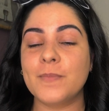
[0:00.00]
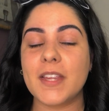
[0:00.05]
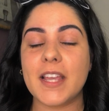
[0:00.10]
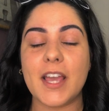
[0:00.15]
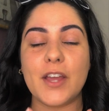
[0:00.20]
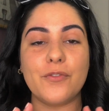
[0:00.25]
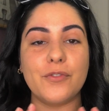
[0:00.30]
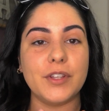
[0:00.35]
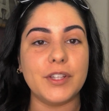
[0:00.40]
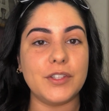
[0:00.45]

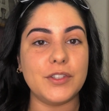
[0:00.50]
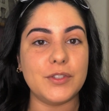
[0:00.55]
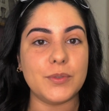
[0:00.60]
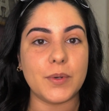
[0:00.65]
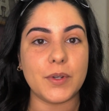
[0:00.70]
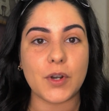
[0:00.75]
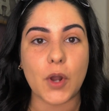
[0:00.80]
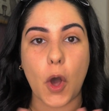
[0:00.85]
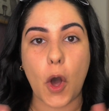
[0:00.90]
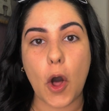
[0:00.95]
and really do
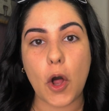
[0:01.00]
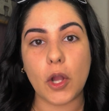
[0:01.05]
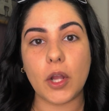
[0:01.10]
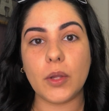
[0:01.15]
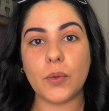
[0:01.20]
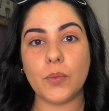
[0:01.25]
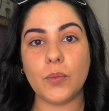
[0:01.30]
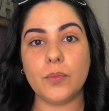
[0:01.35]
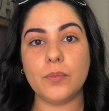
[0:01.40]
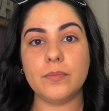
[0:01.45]
an
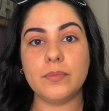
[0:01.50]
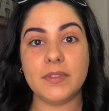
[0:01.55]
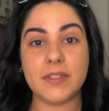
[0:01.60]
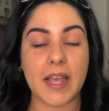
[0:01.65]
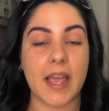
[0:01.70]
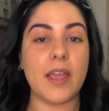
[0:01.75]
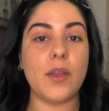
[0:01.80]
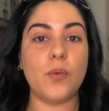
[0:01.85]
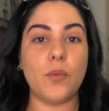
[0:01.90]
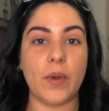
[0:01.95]
all
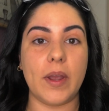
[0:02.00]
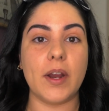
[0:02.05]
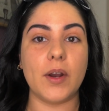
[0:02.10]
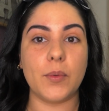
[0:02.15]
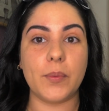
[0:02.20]
day wear